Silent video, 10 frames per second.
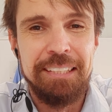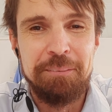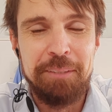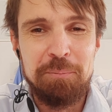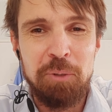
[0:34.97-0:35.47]

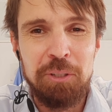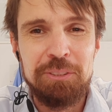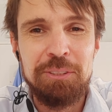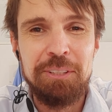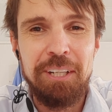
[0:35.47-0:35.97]
We had marked
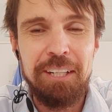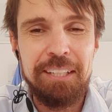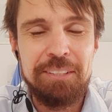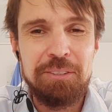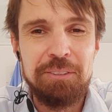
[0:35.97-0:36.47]
her
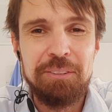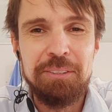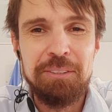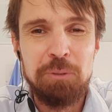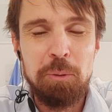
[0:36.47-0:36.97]
height on
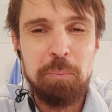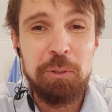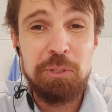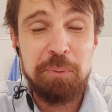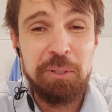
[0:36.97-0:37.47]
the
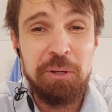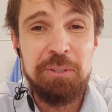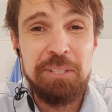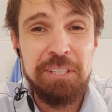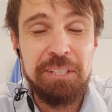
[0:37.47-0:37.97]
doorpost, but
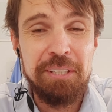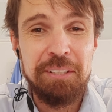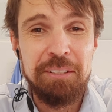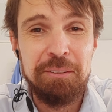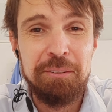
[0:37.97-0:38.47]

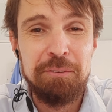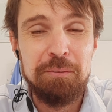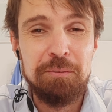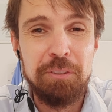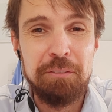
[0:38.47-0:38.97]
only
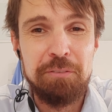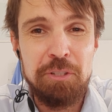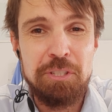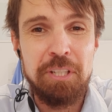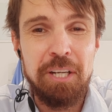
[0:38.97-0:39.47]
for the
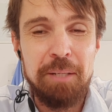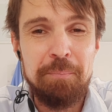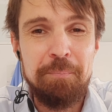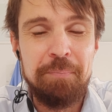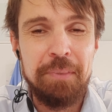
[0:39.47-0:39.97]
first
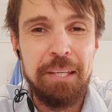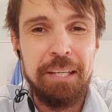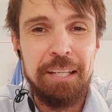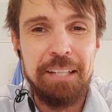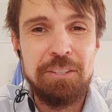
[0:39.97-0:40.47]
time,
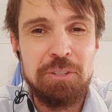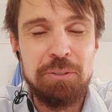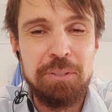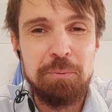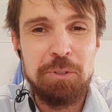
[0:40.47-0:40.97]
and
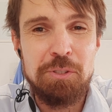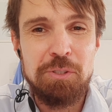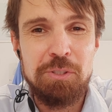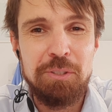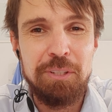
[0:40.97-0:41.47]
so there
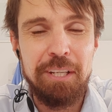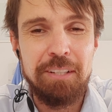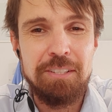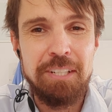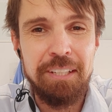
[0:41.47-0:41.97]
was
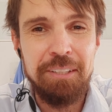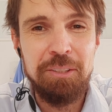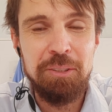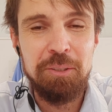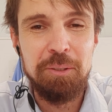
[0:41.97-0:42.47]
a
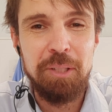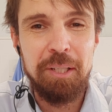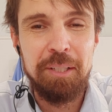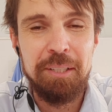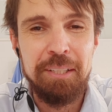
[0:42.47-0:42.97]
single
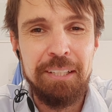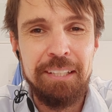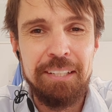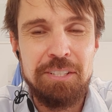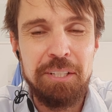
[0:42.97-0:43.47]

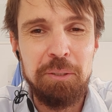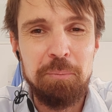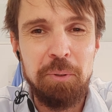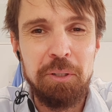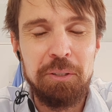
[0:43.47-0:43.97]

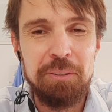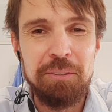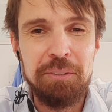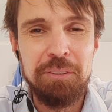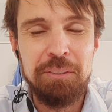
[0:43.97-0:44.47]
mark
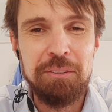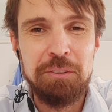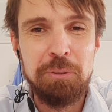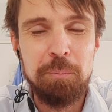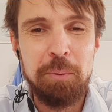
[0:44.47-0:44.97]
on the
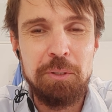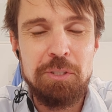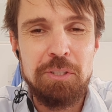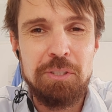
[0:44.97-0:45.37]
doorpost.